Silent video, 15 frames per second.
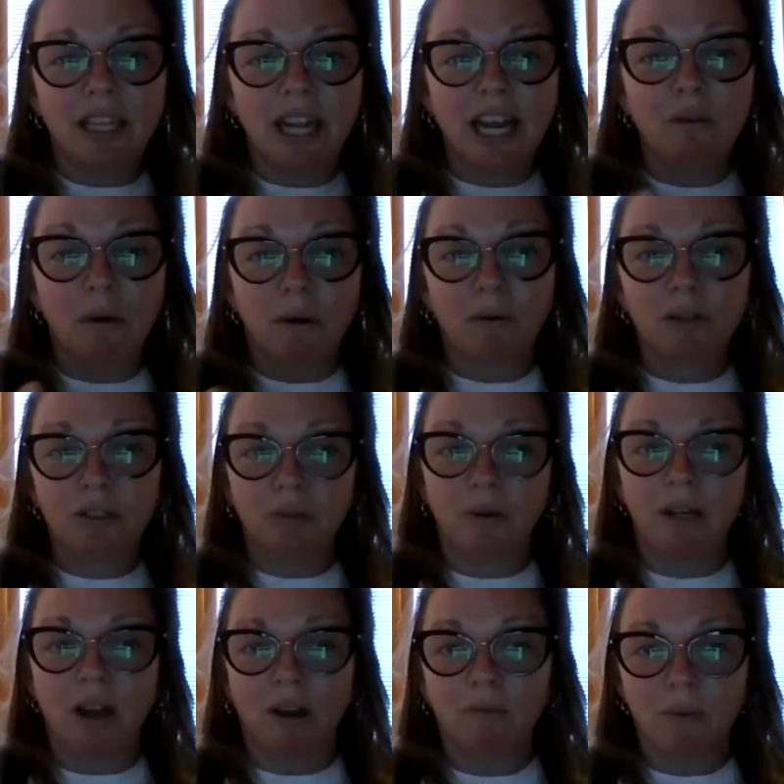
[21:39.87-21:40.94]
take what we're
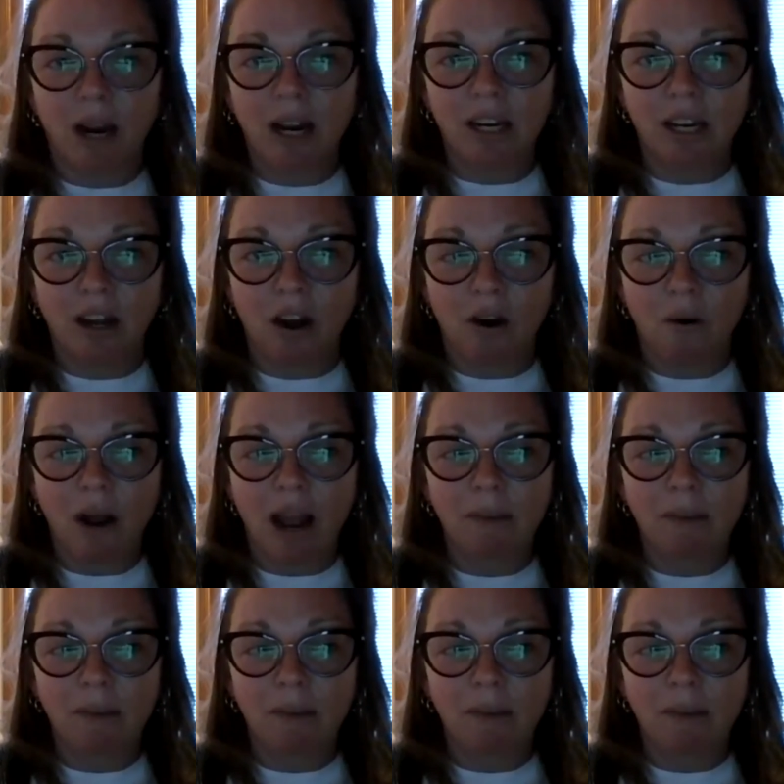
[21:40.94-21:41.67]
doing on radio